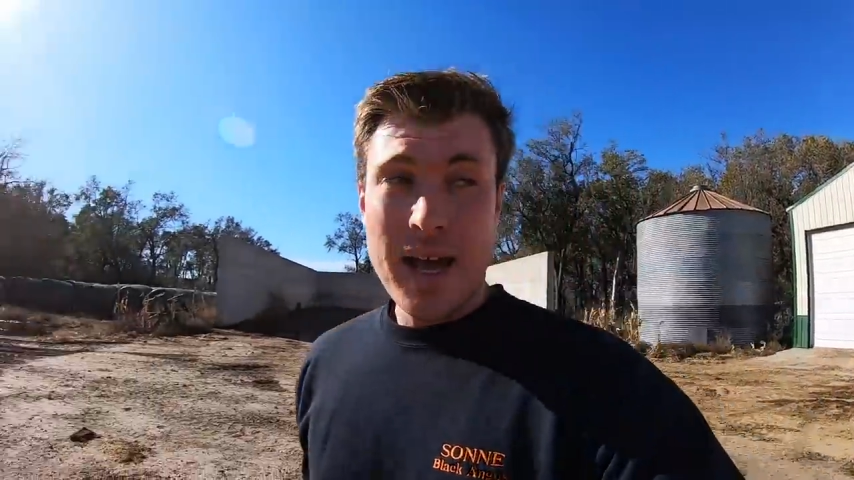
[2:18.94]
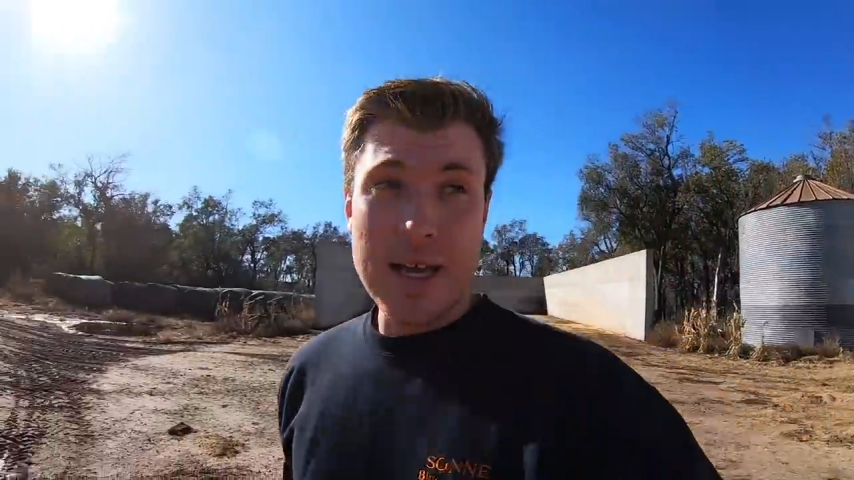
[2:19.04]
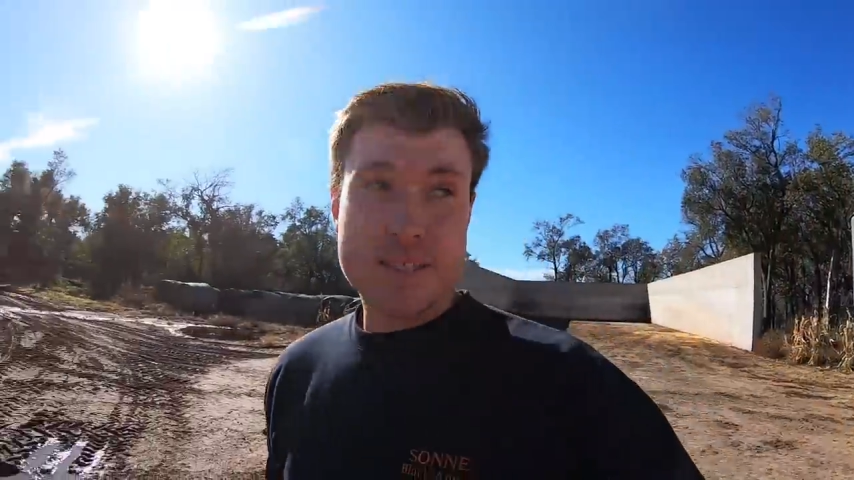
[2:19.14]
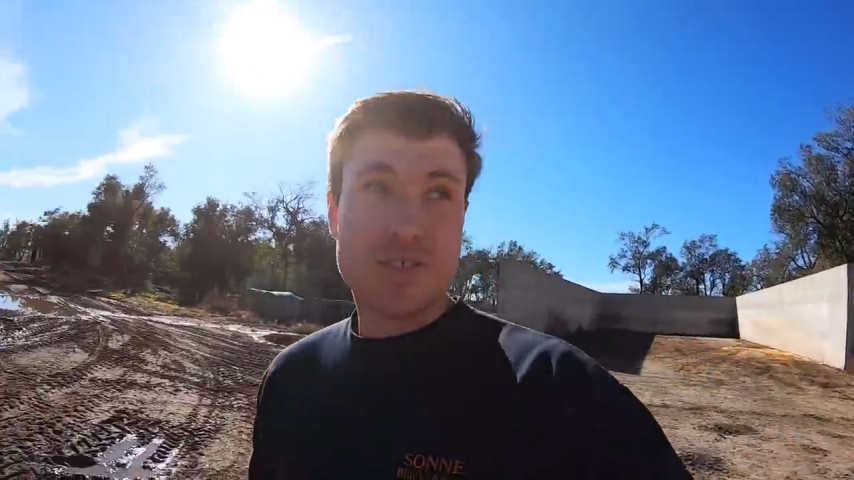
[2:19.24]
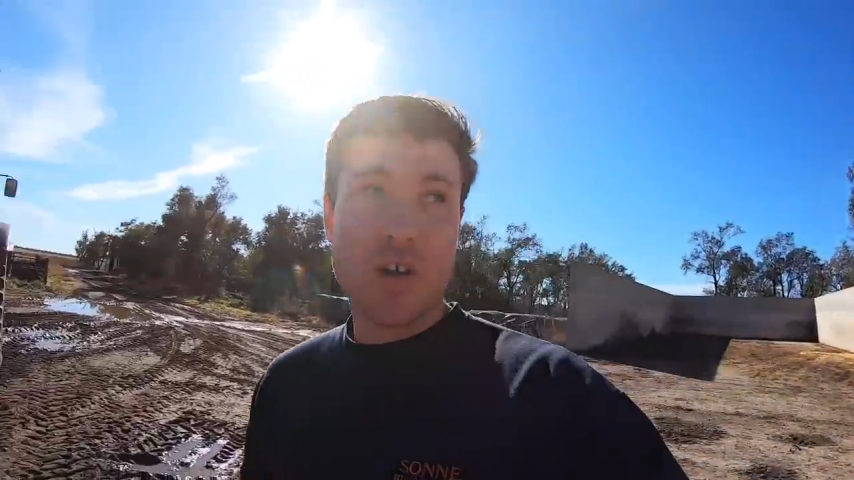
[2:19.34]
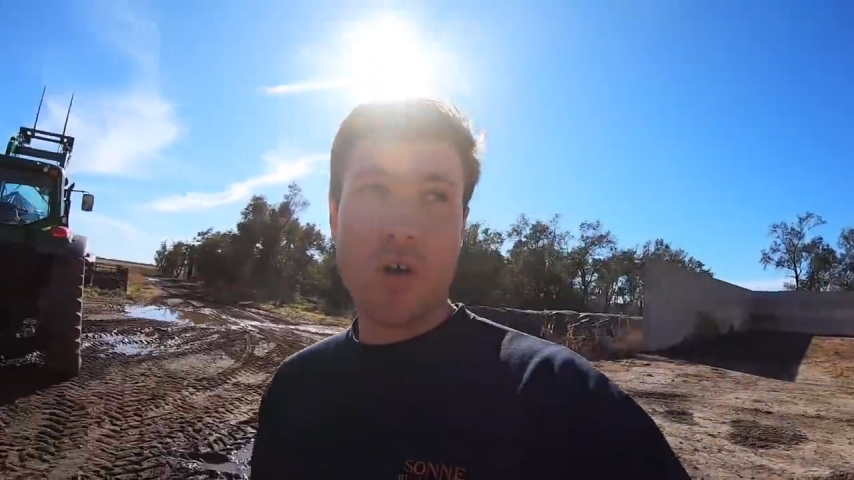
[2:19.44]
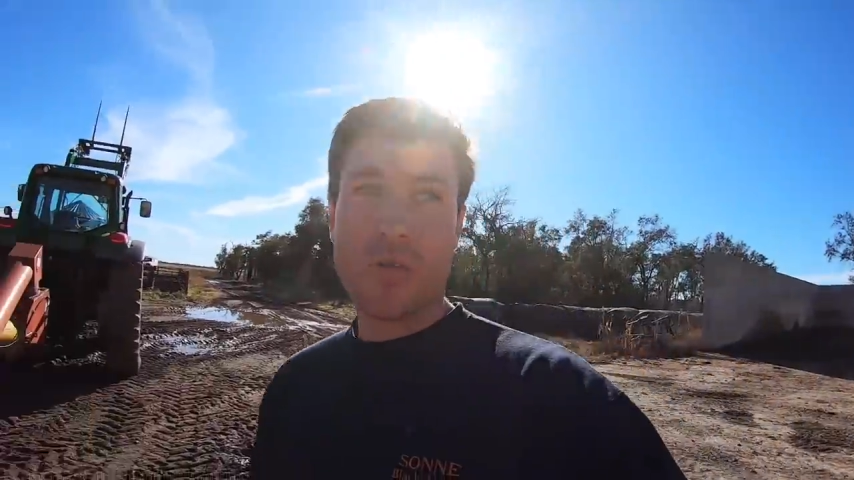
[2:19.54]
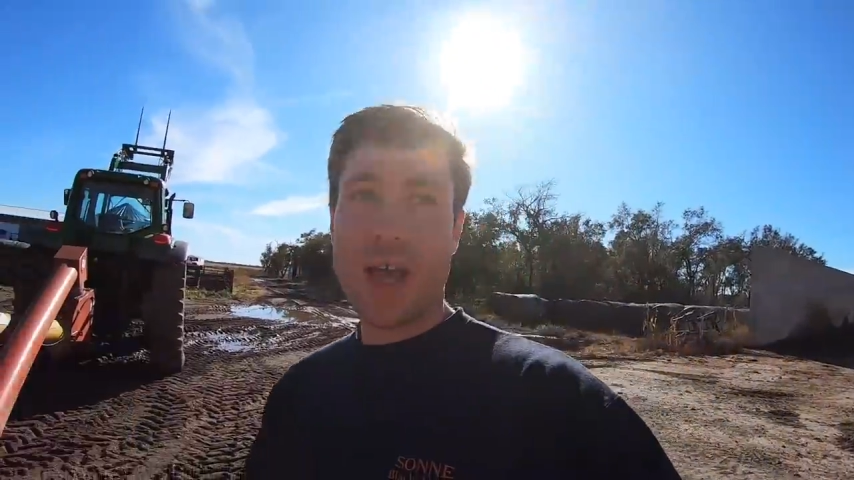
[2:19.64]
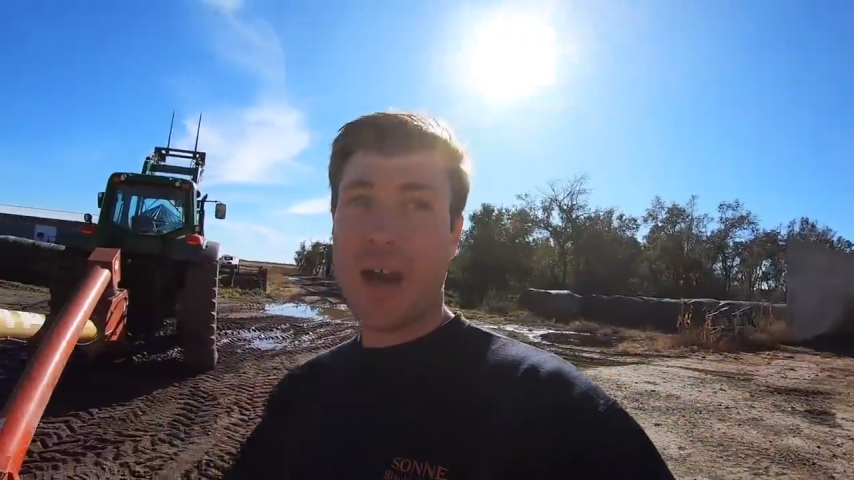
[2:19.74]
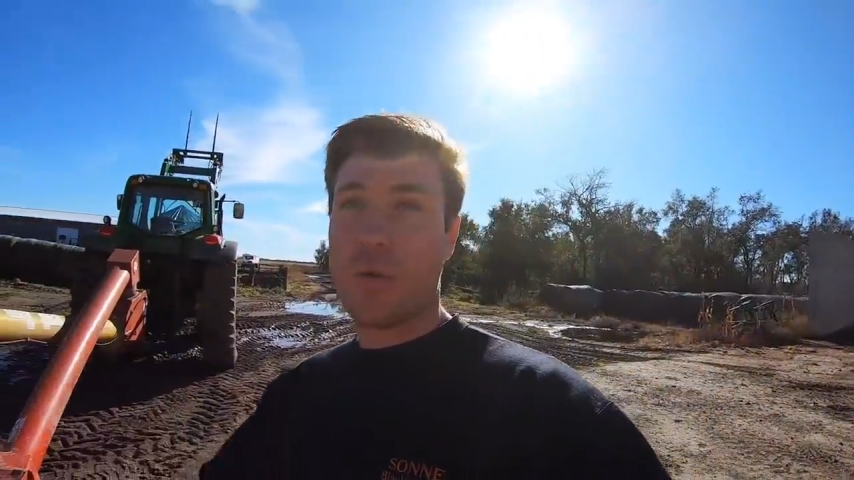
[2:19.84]
And so
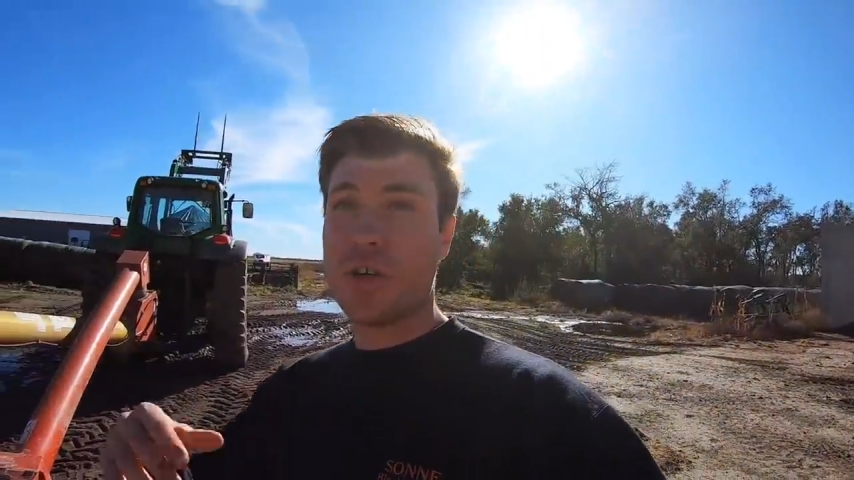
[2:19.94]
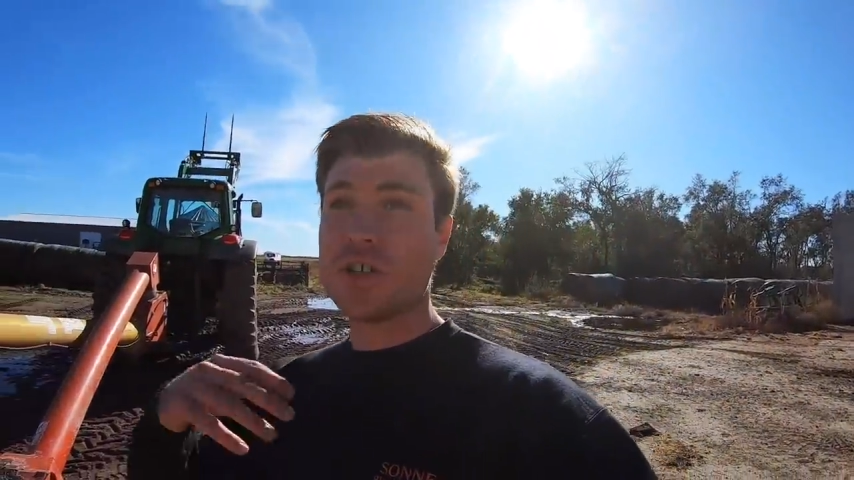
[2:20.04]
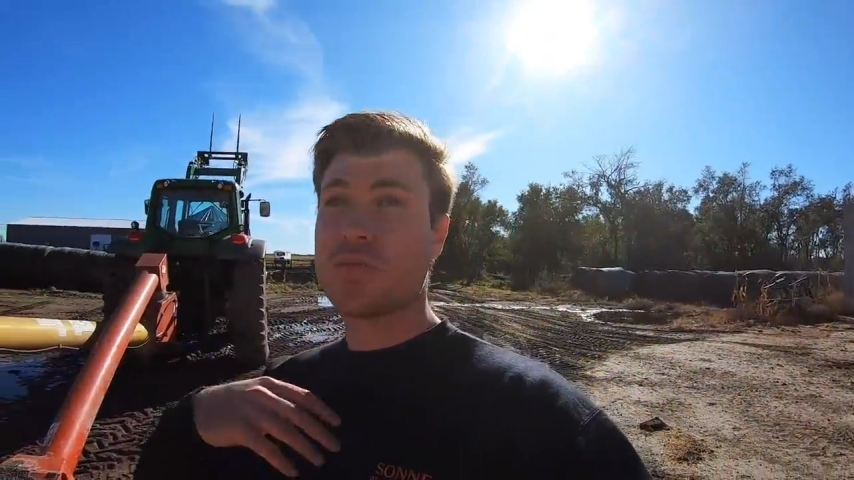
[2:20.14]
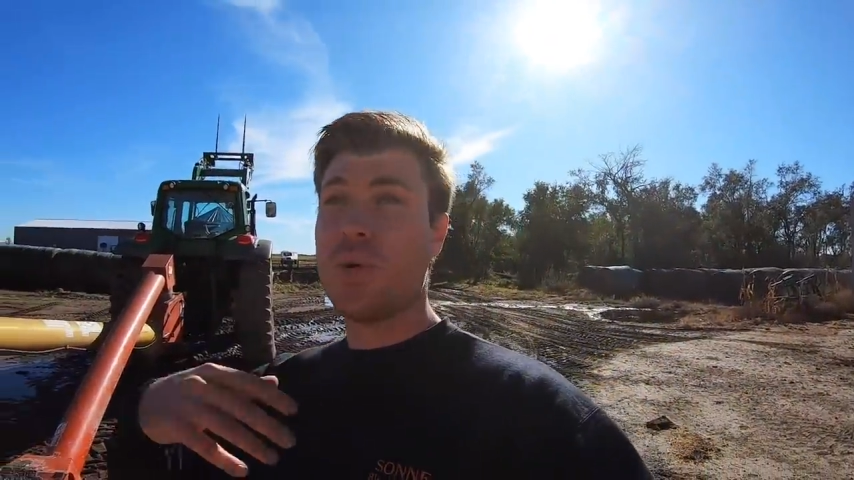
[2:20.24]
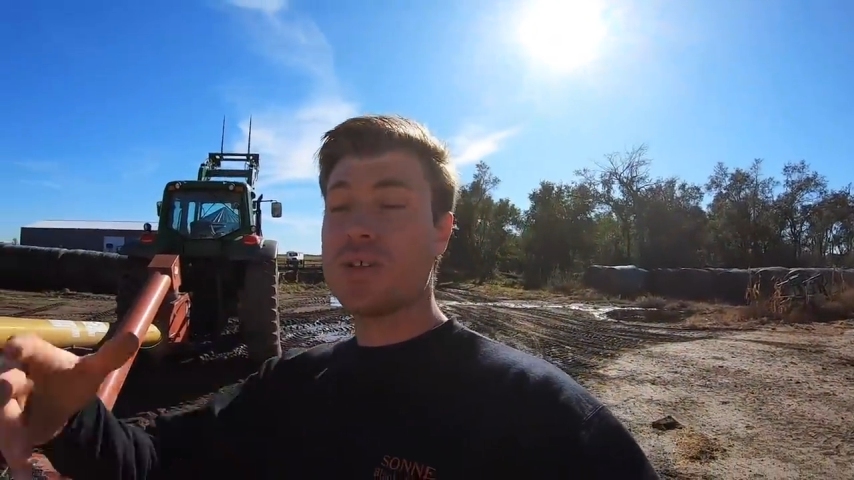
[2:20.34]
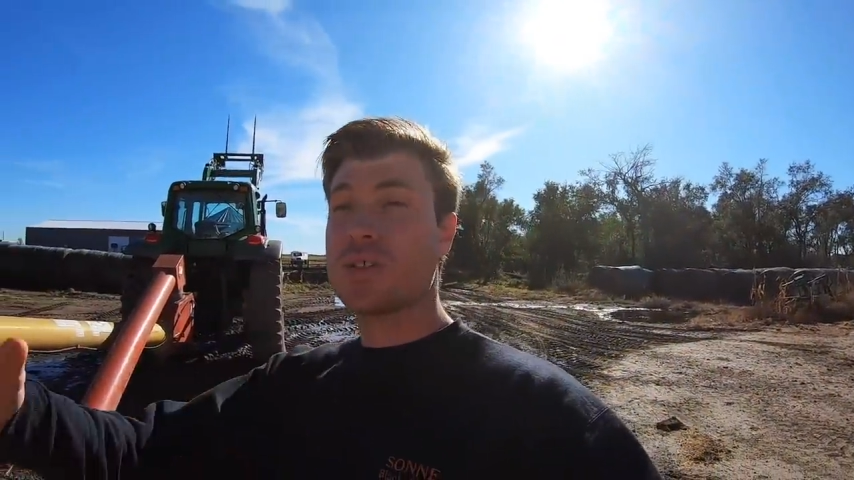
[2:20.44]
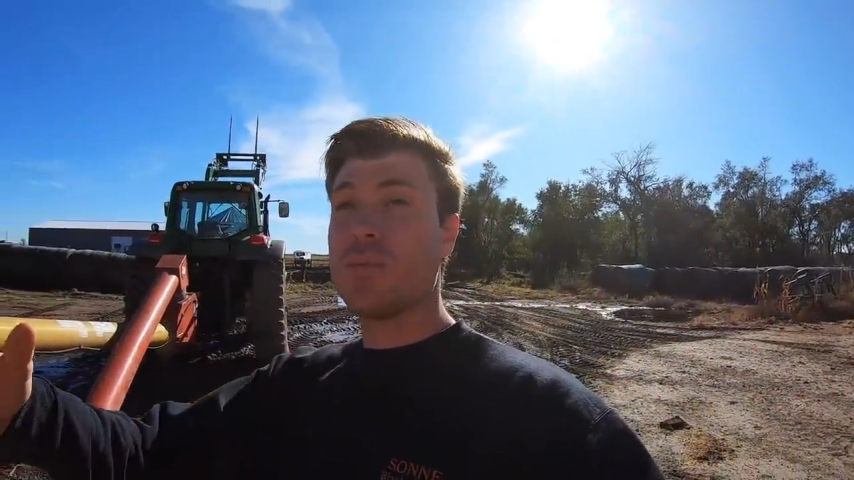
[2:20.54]
yeah, we're just putting